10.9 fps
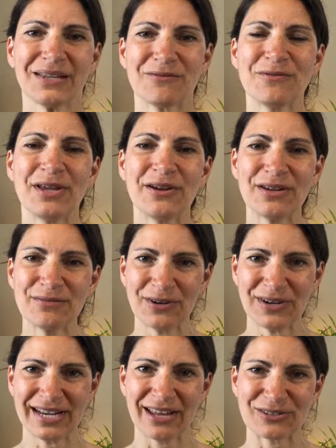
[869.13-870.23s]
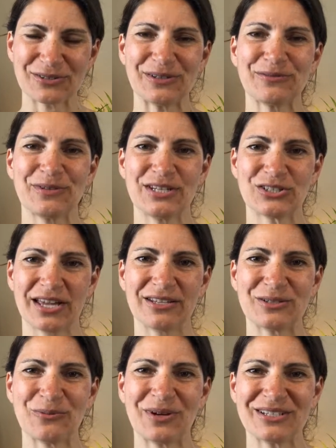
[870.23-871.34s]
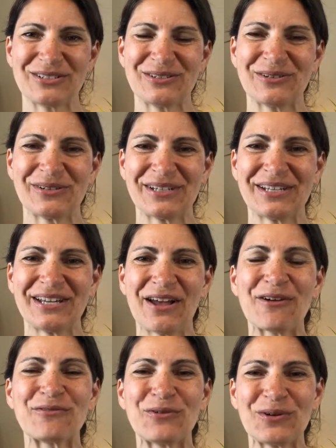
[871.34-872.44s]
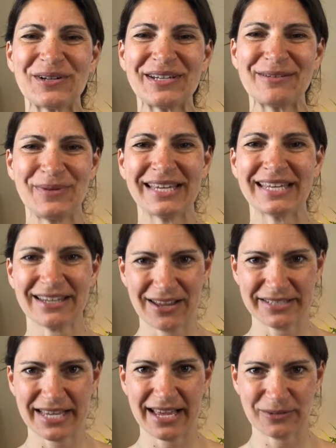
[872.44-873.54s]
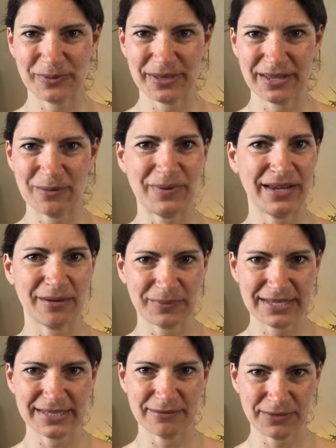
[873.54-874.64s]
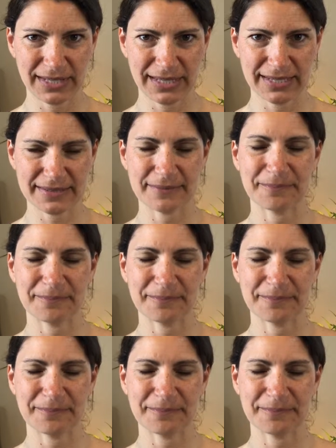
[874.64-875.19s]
Very, very natural for the child to want to avoid being in contact with their big unpleasant feelings.